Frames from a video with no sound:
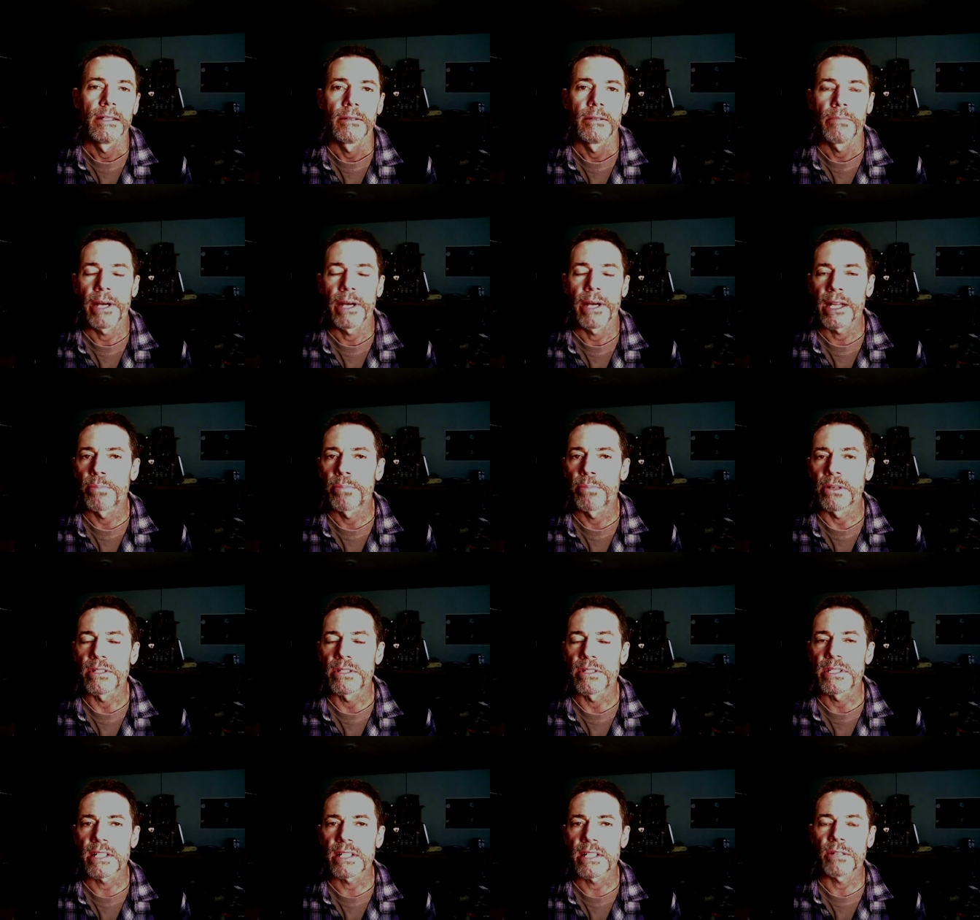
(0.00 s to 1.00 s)
My
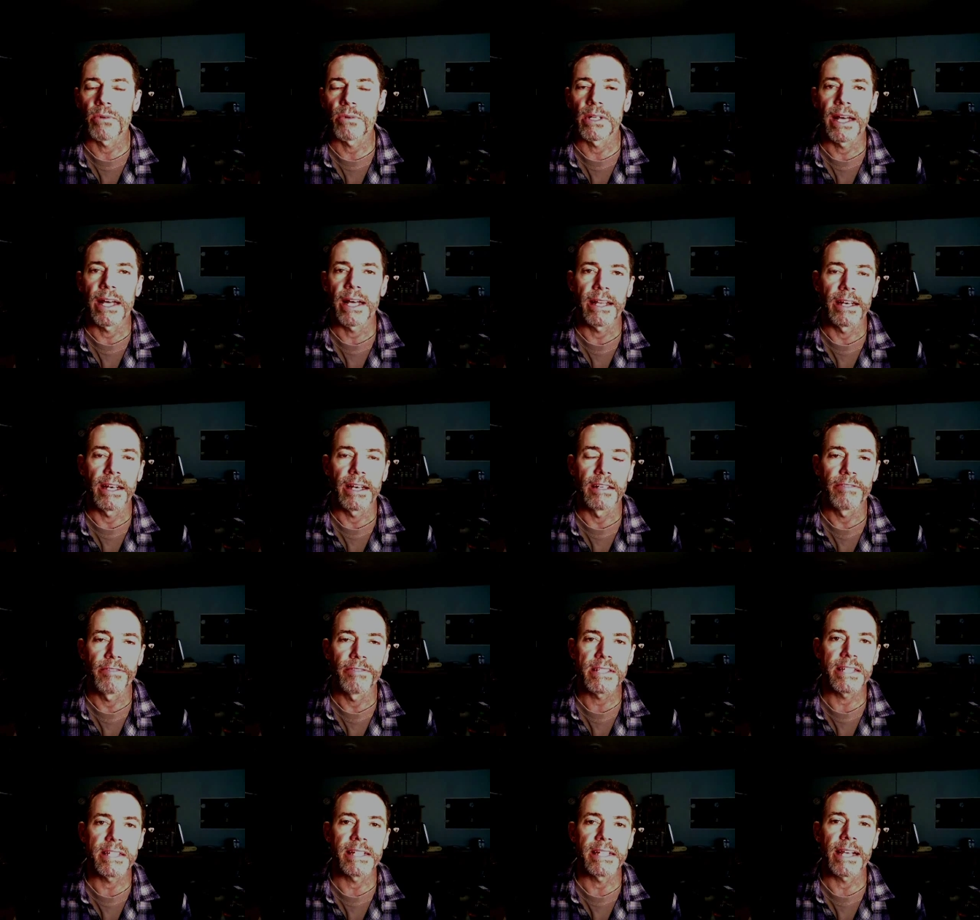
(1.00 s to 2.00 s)
approach doesn't rely on
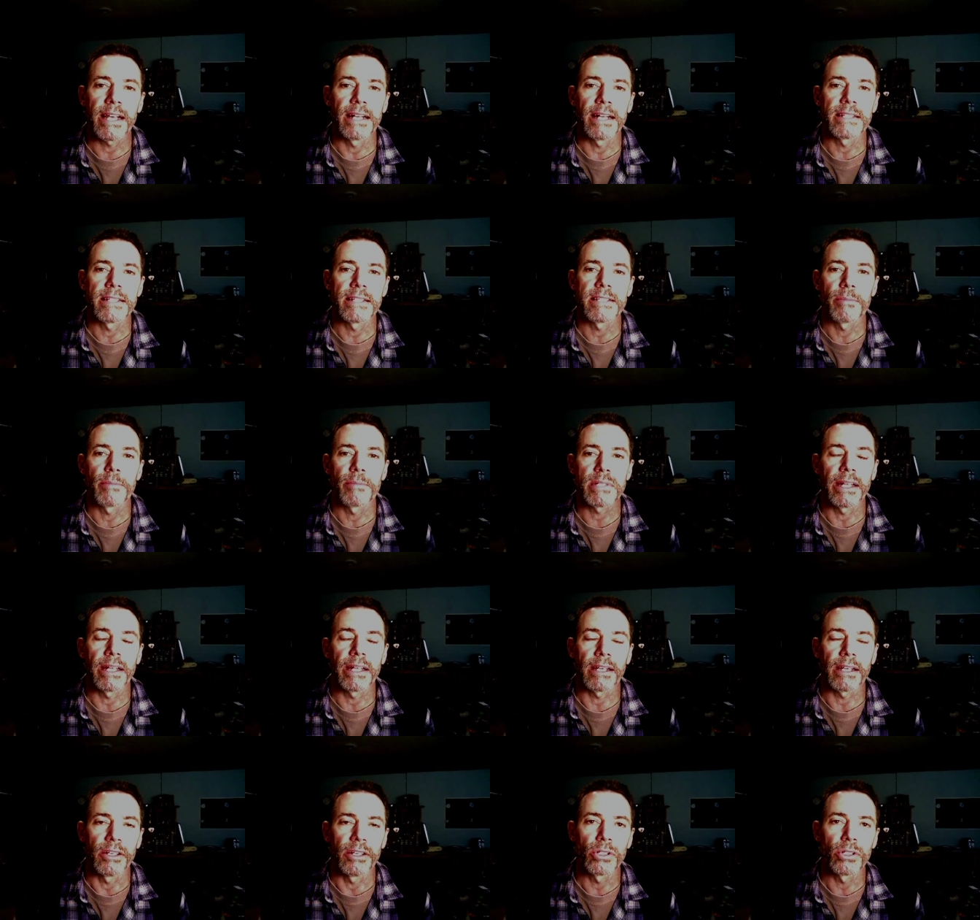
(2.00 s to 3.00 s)
fuzzy concepts
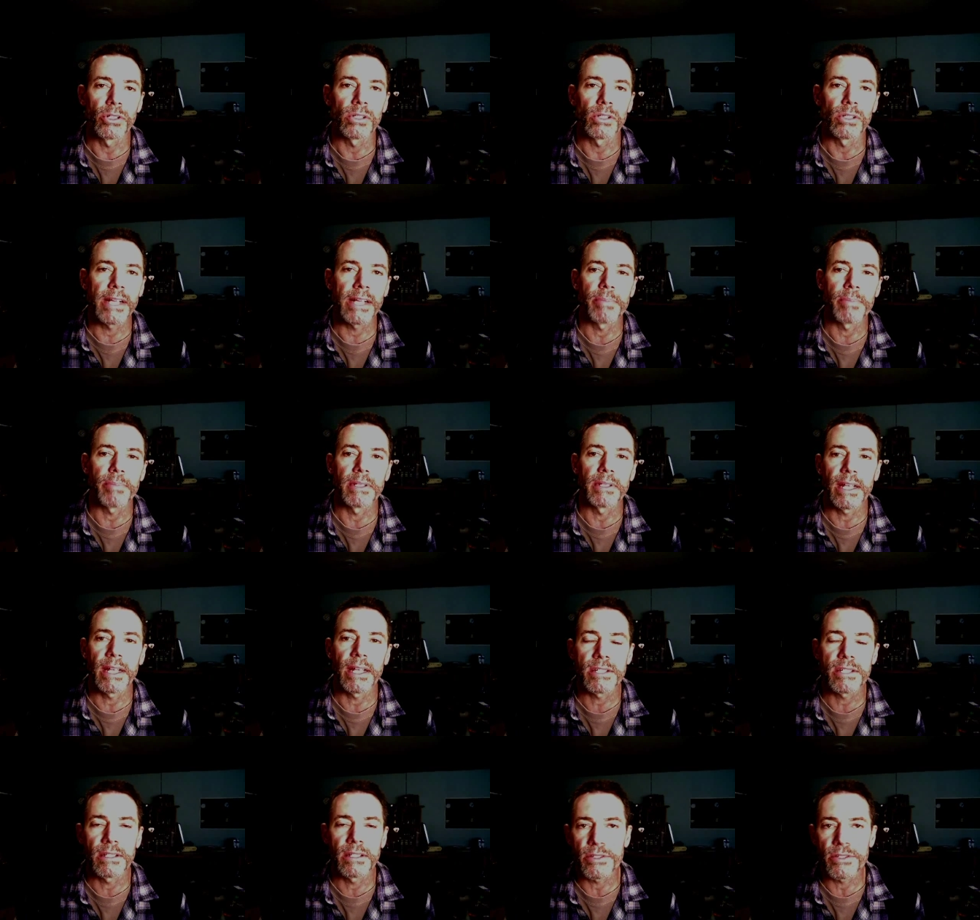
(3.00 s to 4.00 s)
like neural
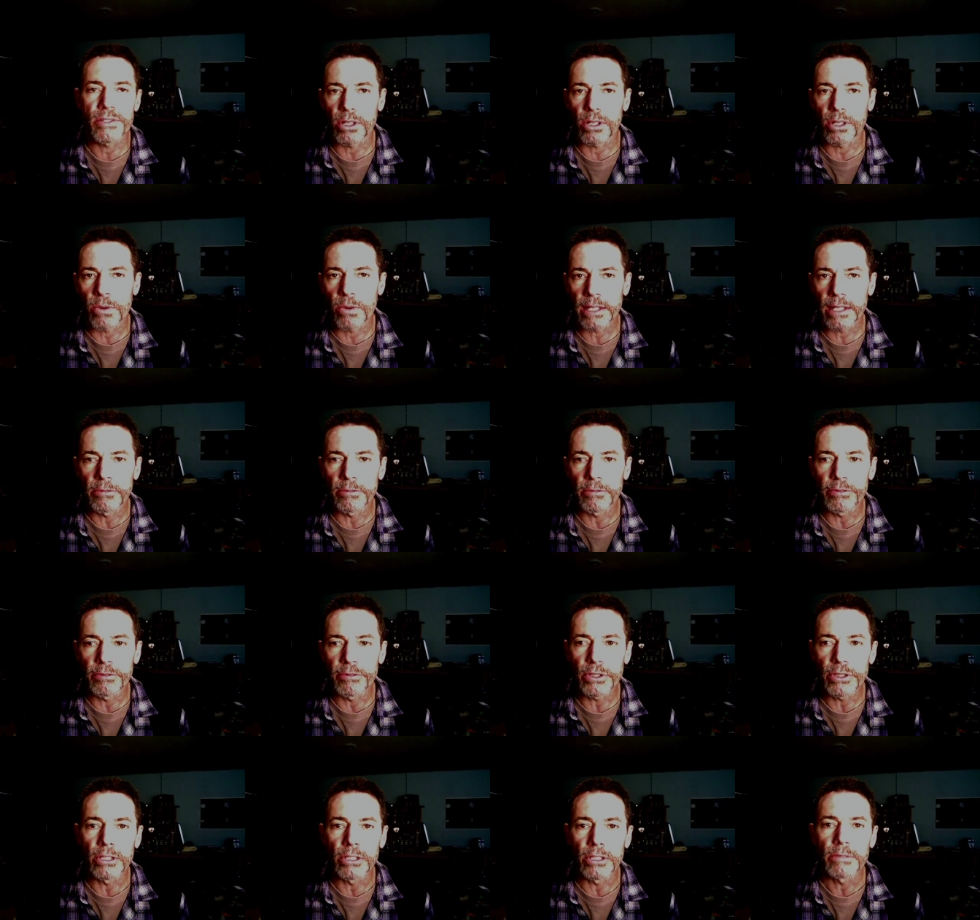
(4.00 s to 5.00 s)
computations or quantum
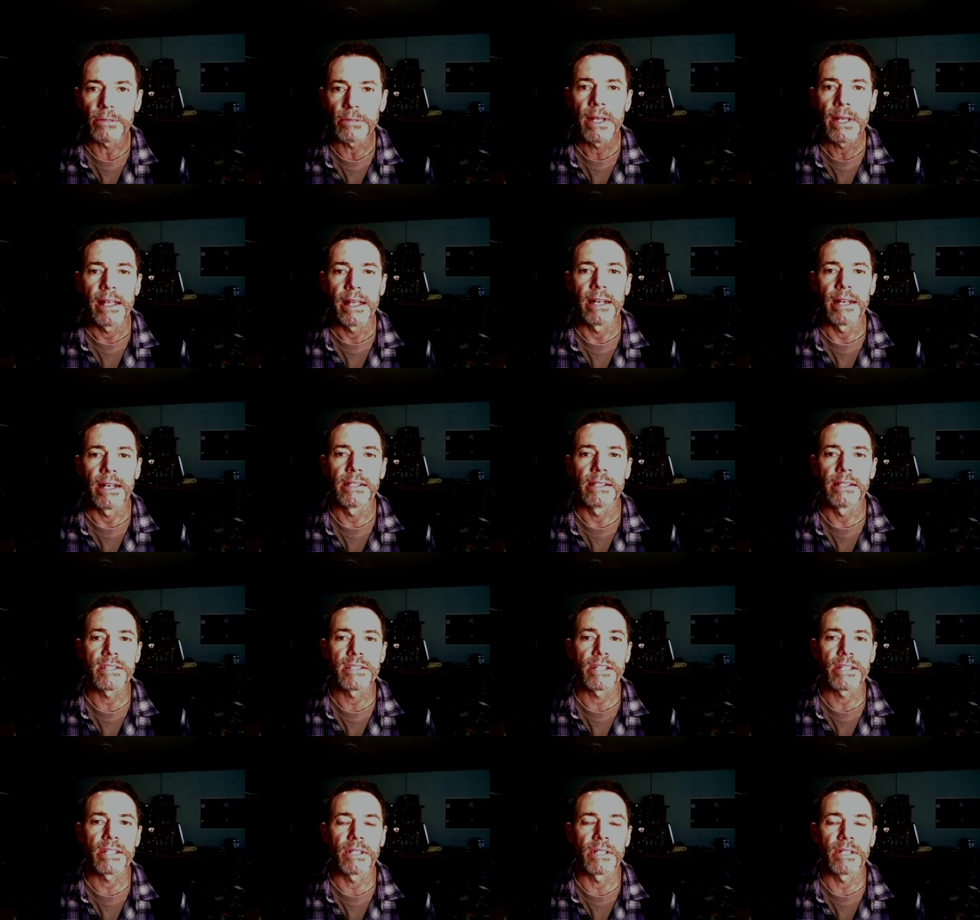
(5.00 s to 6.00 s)
voodoo, and it
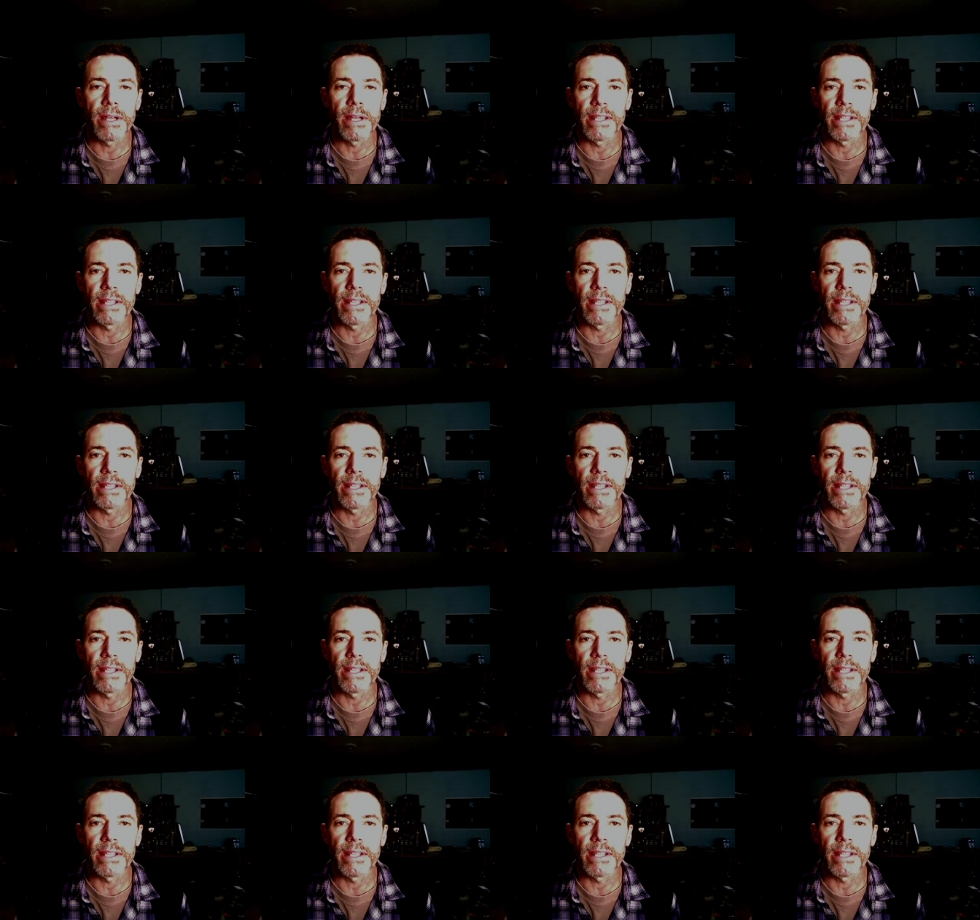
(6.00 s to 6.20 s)
does so in a way